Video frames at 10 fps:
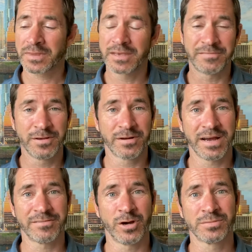if you don't
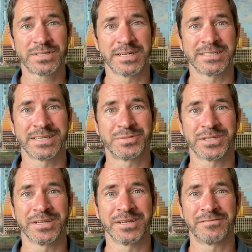have the homestead exemption
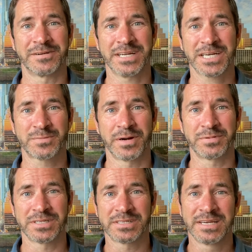on there for tax
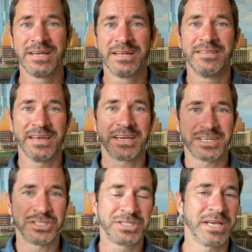purposes, they
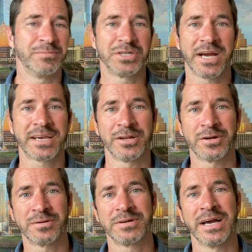can keep jacking
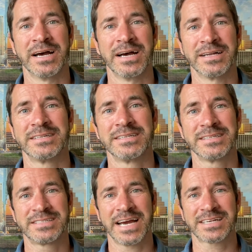your
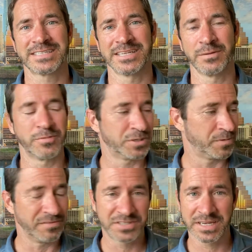taxes up, which
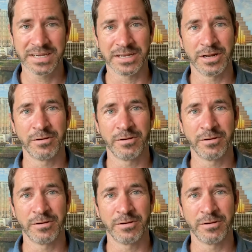we've seen.